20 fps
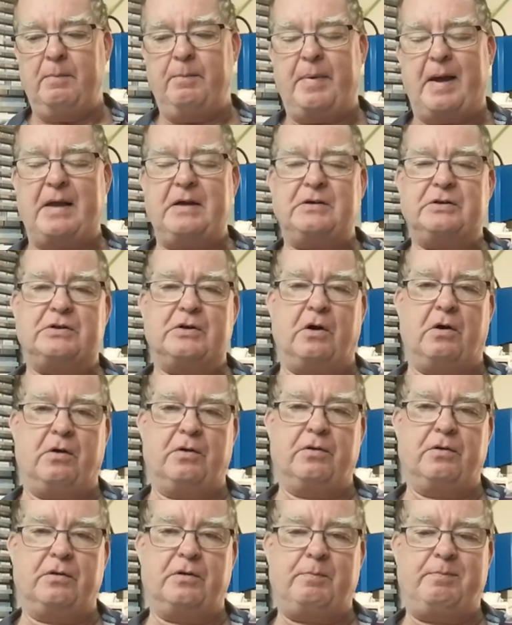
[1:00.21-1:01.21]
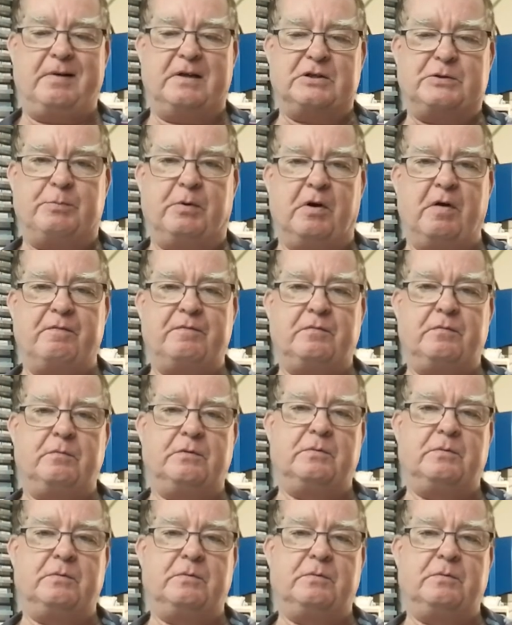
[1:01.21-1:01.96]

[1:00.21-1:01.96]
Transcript: based on the principle of